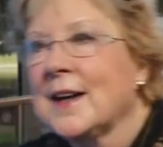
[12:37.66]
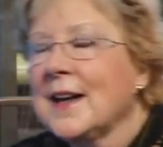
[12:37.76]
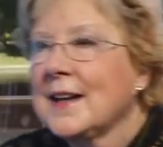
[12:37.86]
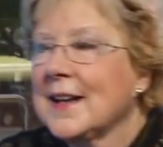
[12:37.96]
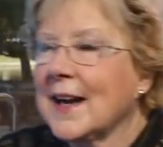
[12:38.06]

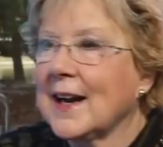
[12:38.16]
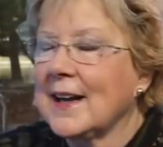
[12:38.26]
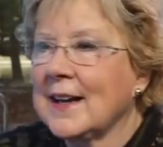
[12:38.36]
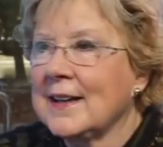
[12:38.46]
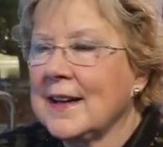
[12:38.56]
Yeah,
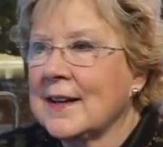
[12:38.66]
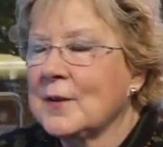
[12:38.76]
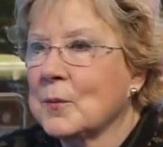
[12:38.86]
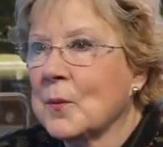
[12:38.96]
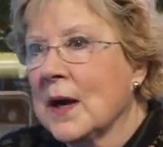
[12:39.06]

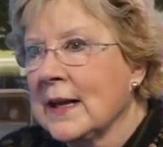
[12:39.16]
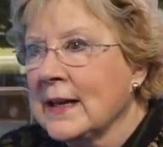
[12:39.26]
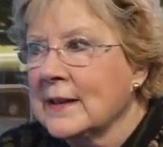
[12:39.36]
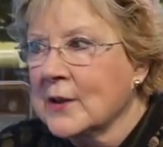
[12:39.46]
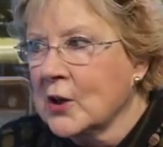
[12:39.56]
and
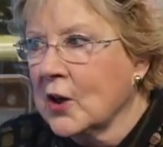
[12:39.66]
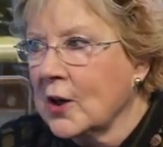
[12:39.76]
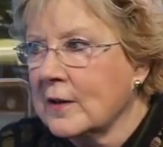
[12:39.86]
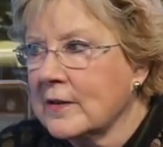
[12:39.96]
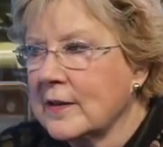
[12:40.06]
riding in the
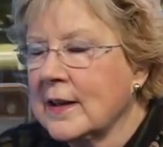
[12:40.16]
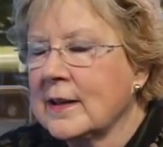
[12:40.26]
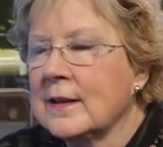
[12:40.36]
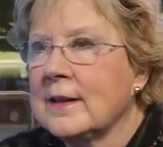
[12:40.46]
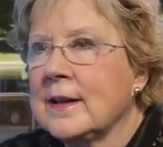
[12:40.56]
cart,
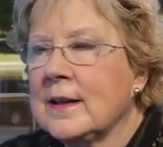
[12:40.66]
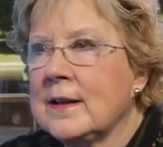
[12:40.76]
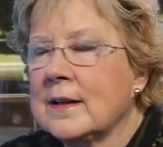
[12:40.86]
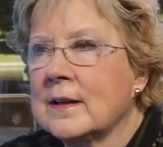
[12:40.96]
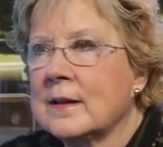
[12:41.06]
and
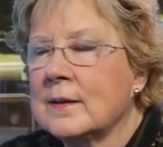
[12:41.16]
we